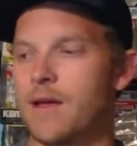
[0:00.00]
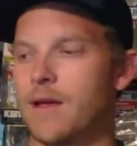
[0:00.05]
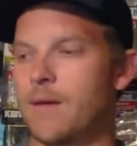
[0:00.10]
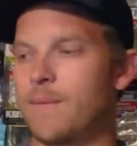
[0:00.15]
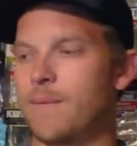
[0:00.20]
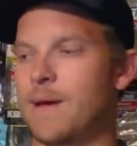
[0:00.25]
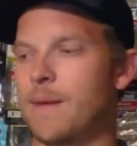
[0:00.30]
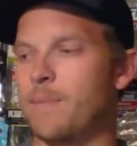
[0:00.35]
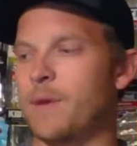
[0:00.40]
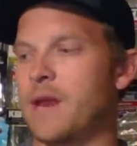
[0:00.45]
I'm
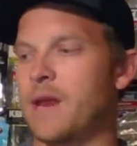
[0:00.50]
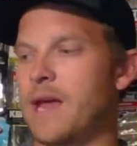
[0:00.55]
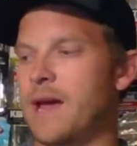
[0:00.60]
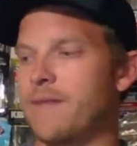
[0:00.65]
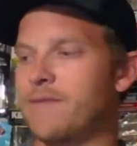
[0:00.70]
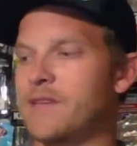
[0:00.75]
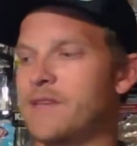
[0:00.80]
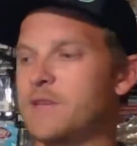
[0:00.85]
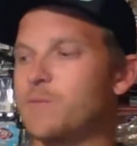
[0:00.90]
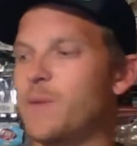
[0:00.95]
happy to have
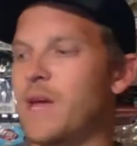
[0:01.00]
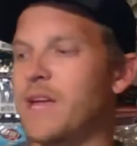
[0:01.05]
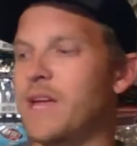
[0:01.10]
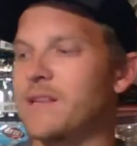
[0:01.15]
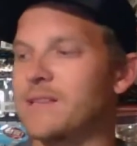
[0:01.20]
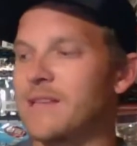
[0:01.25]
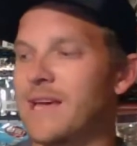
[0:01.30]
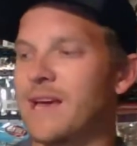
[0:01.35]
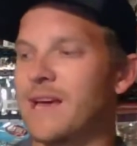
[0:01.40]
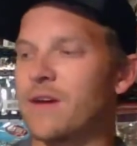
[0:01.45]
these
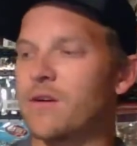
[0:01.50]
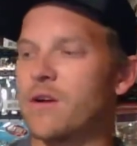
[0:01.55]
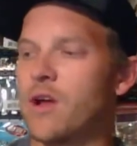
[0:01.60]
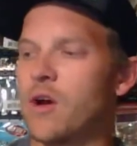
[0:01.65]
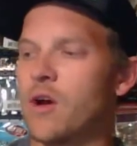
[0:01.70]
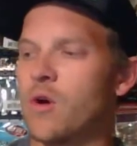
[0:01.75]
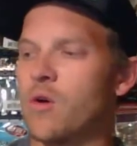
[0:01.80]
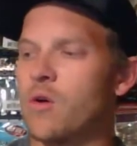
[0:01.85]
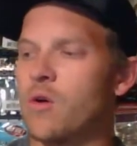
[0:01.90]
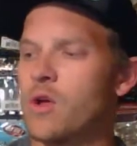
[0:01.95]
baits. I don't
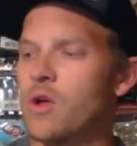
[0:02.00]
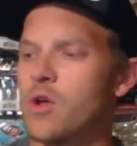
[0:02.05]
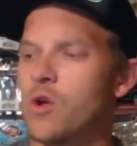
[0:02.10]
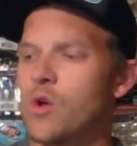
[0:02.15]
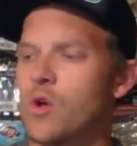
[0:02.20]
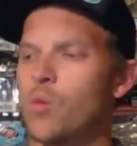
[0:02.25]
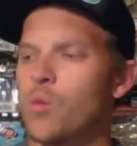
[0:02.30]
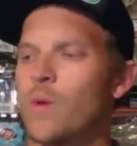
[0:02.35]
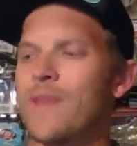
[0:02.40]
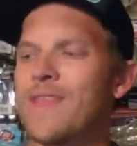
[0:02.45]
know
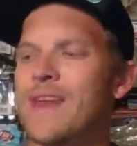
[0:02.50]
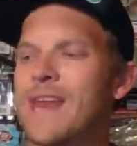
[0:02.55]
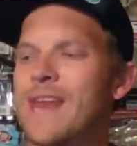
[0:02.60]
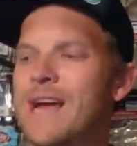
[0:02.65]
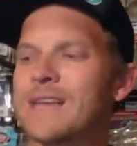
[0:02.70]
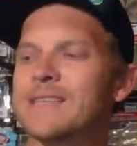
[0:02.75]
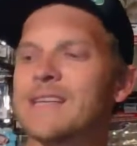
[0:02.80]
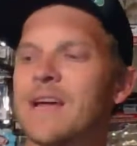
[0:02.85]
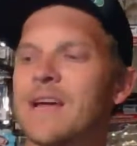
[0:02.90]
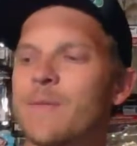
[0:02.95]
when the
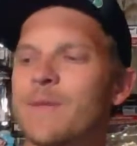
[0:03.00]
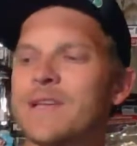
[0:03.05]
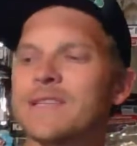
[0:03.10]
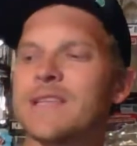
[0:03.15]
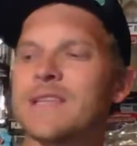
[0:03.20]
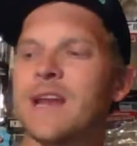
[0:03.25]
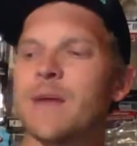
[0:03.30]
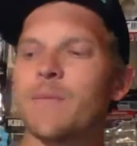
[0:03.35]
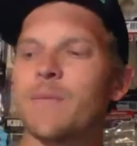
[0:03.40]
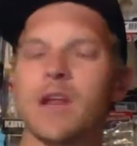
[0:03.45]
next time is
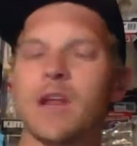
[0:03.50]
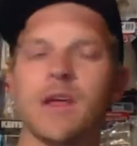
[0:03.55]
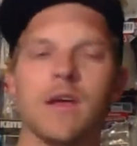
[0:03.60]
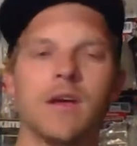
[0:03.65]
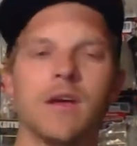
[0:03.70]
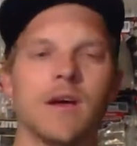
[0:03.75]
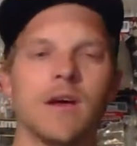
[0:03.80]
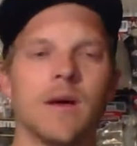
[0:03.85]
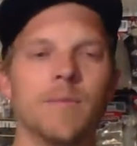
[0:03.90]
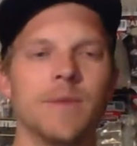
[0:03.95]
that I'm
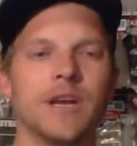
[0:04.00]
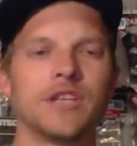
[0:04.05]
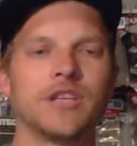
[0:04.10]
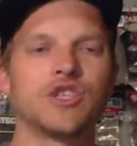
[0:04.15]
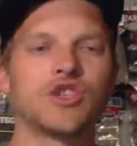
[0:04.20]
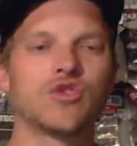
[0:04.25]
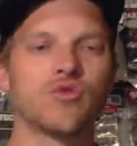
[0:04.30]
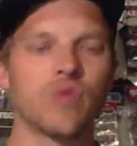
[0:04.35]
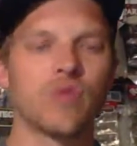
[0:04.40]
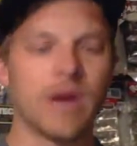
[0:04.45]
gonna I'm gonna
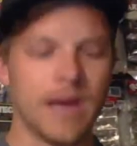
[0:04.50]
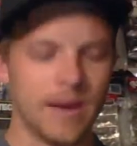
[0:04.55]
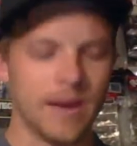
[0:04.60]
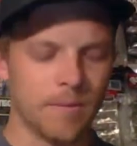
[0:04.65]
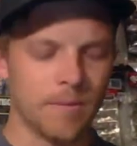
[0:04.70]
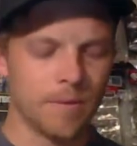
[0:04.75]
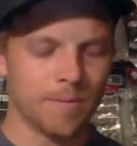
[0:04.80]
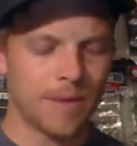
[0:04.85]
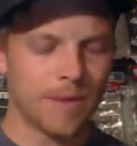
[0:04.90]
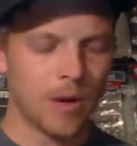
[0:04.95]
stream.
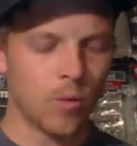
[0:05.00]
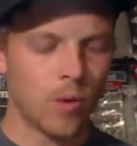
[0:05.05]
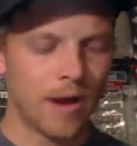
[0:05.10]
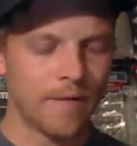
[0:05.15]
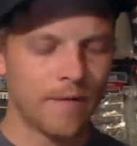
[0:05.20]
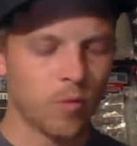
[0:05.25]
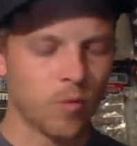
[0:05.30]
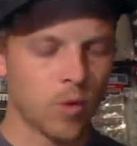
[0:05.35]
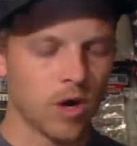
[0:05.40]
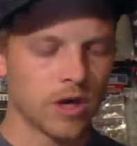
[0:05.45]
My
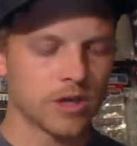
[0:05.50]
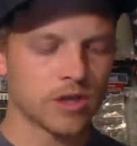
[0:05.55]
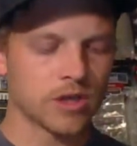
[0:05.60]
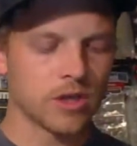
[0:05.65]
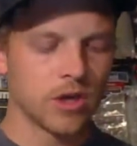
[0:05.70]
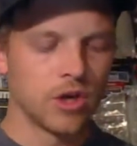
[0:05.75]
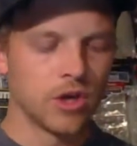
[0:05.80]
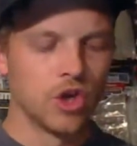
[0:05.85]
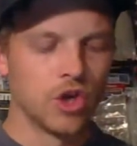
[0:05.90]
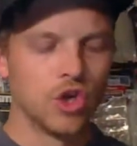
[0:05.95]
wife works
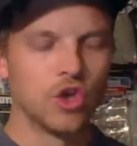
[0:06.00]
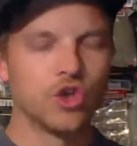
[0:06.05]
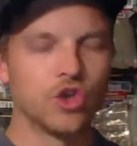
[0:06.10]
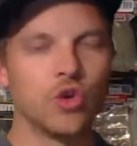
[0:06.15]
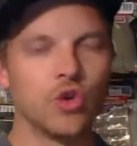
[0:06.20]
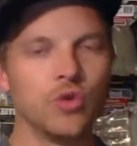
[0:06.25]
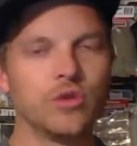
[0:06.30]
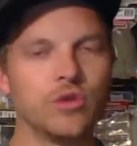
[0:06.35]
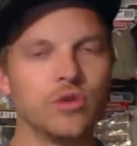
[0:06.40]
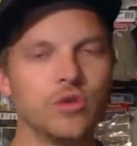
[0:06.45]

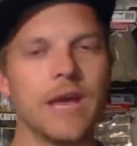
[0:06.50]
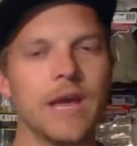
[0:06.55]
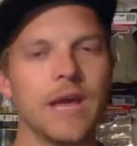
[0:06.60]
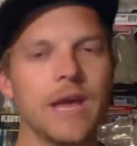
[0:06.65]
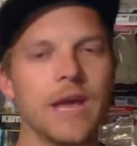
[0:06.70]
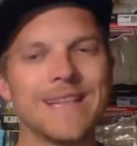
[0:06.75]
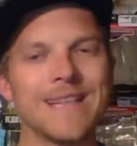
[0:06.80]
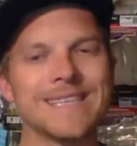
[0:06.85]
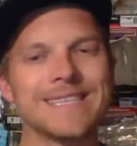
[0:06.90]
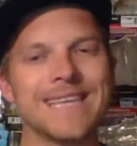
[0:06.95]

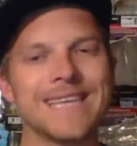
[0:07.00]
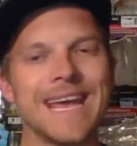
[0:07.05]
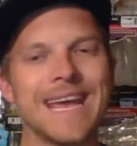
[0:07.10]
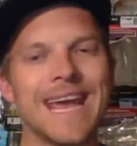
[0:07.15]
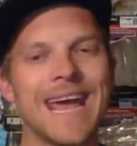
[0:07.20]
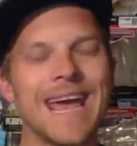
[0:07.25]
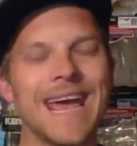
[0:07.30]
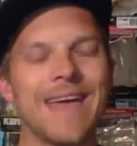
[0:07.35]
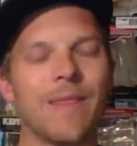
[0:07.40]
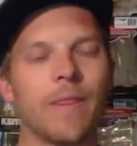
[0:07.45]
Tuesday,
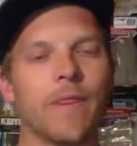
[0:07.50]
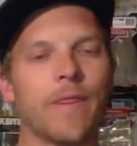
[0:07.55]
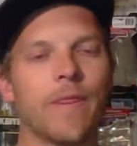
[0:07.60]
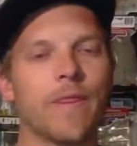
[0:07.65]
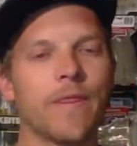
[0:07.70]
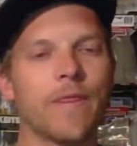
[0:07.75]
Wednesday, and